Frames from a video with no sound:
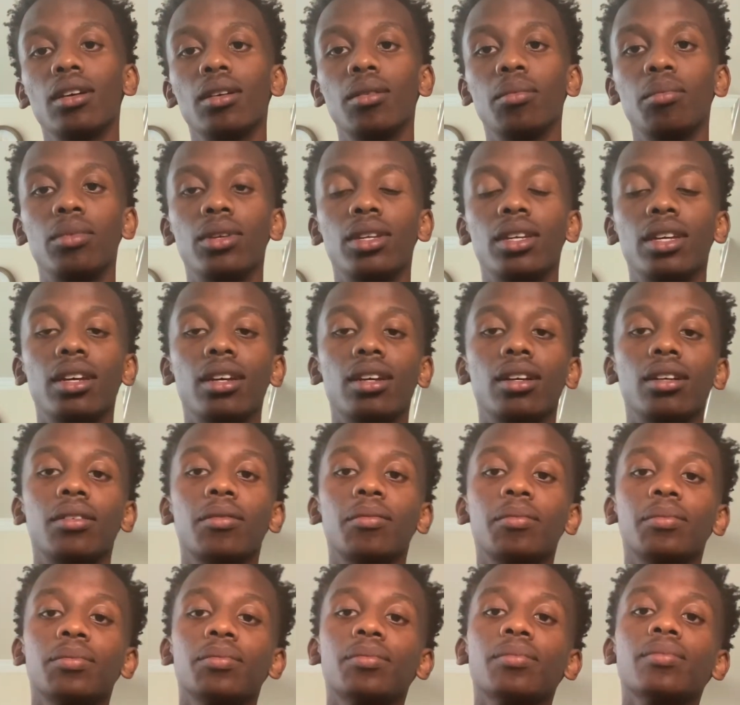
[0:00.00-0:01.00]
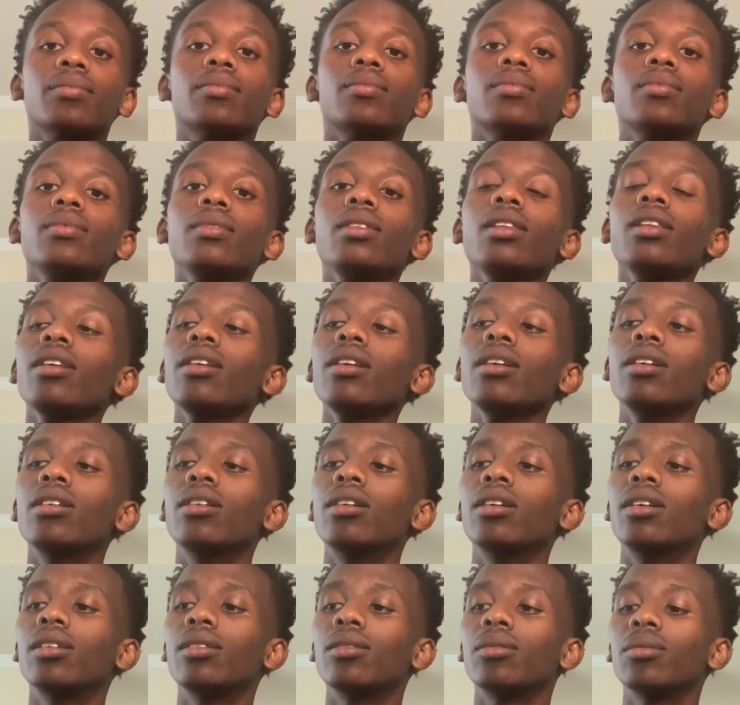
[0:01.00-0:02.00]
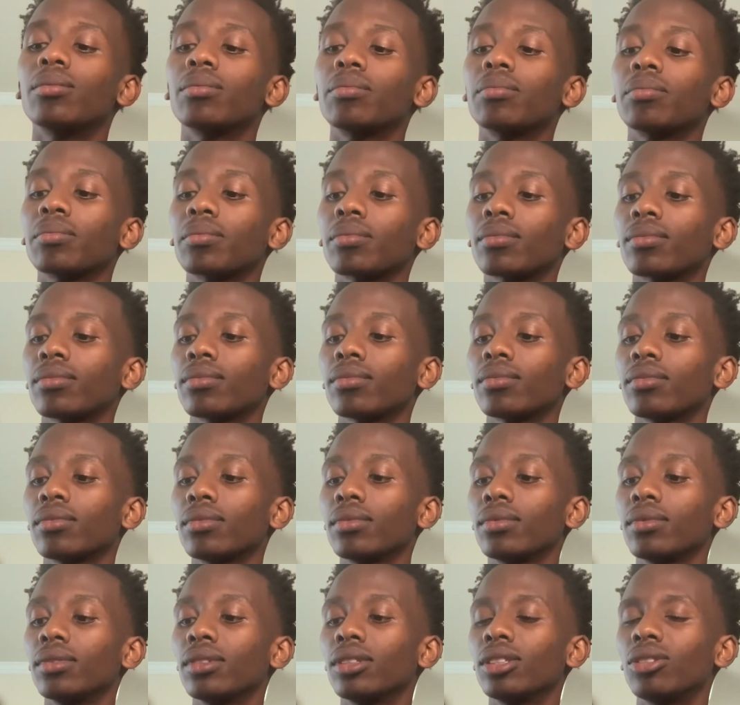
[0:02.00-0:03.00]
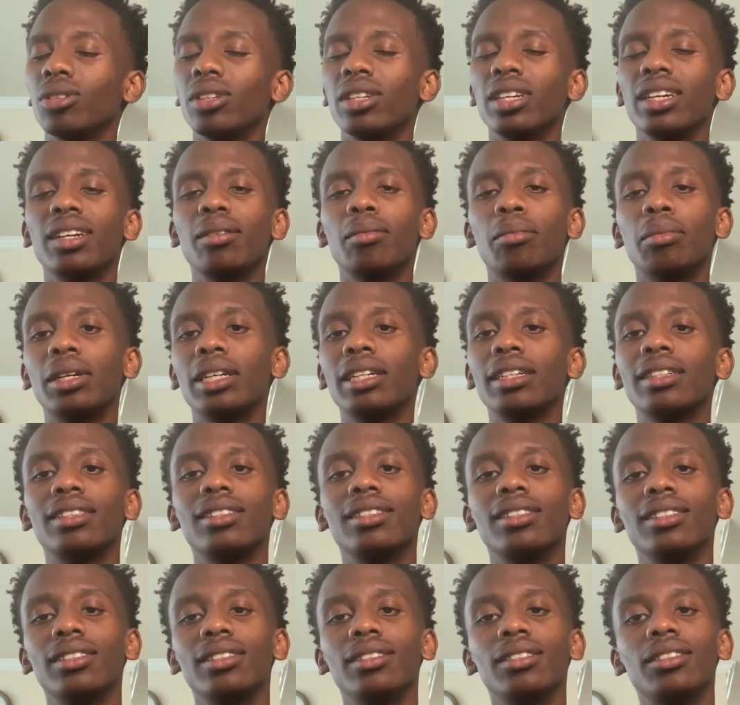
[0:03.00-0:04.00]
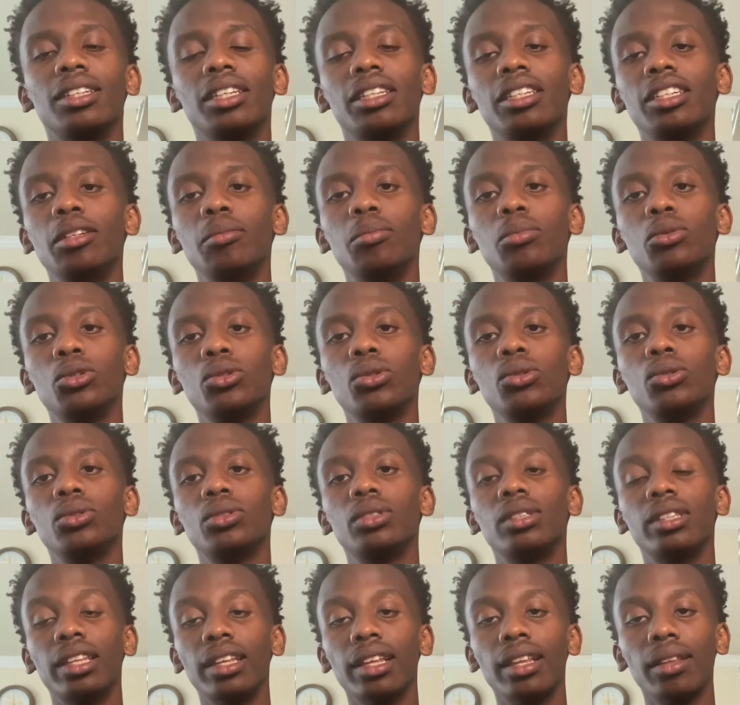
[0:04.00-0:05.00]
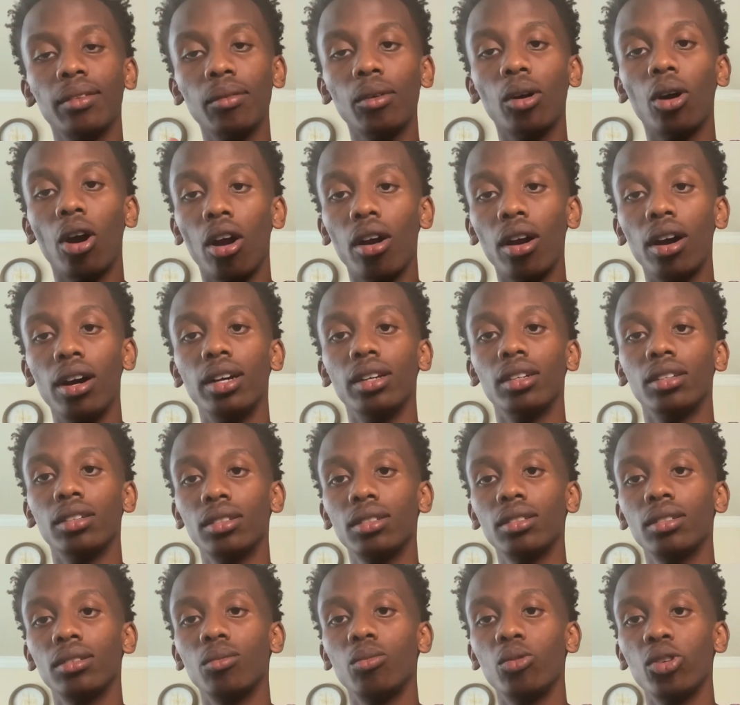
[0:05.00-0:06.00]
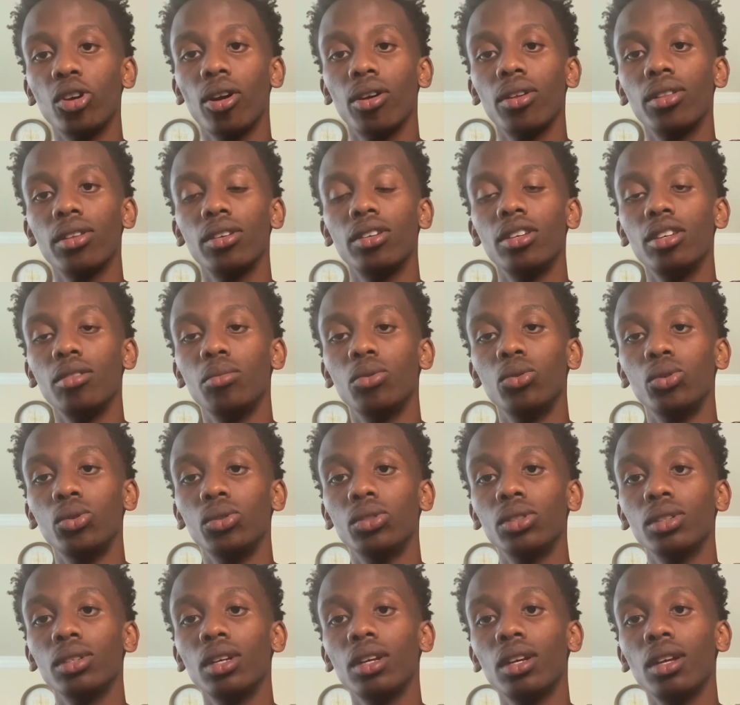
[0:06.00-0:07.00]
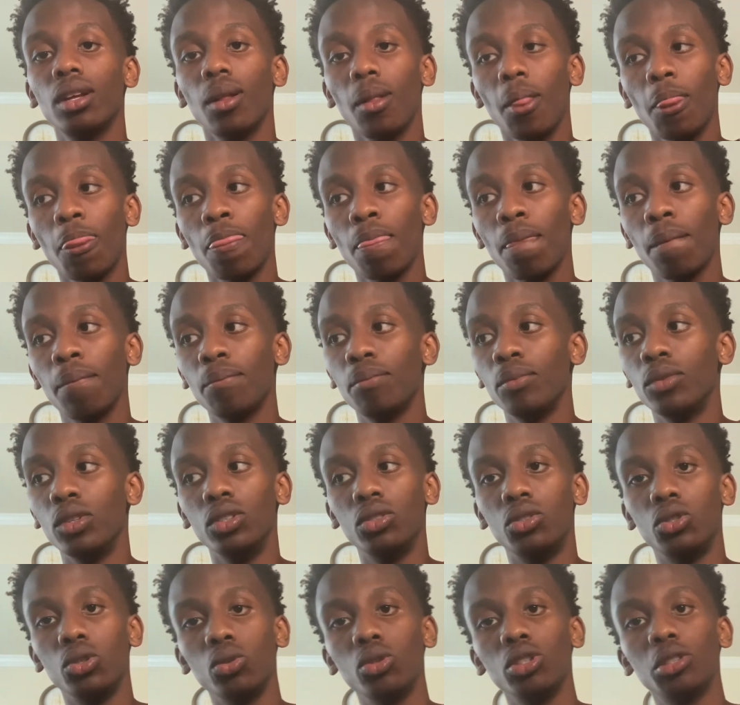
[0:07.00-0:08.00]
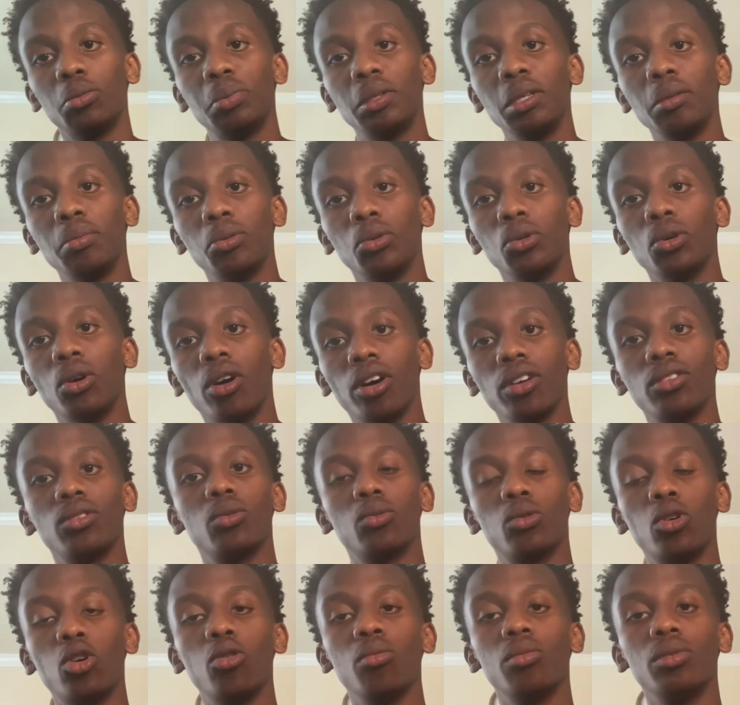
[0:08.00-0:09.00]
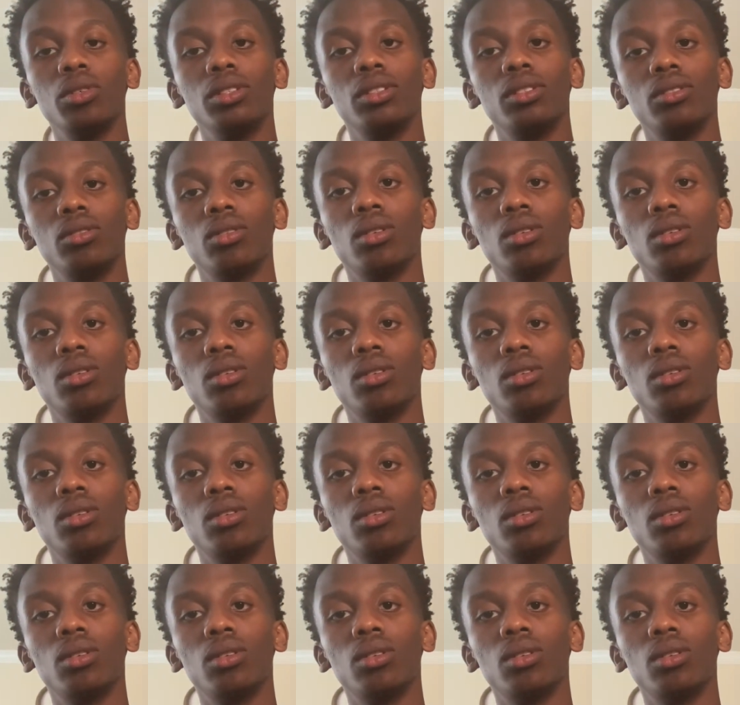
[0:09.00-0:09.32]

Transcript: But yeah. So yeah, bro, the Hebrews are us. We are the Hebrews. The Jewish people are the Romans,